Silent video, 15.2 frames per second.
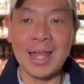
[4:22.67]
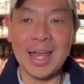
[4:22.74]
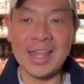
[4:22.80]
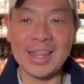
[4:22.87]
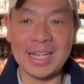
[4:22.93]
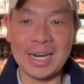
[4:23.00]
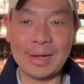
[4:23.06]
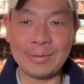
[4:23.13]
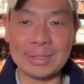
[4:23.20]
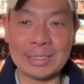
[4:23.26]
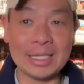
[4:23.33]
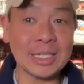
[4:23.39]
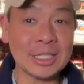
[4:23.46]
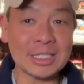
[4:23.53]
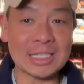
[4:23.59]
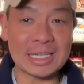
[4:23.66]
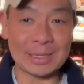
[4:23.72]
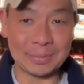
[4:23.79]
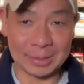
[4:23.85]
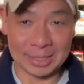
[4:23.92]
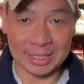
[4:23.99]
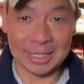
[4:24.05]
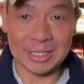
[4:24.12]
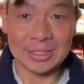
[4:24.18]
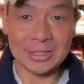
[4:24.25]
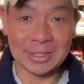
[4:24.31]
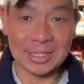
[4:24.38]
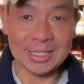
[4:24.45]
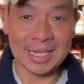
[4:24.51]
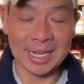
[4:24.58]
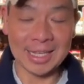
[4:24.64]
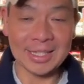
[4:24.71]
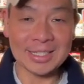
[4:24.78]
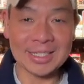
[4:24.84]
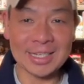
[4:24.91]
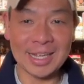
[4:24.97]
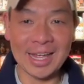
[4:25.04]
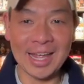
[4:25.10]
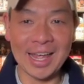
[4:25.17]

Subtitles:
And then I would lead the celebrity into the tent,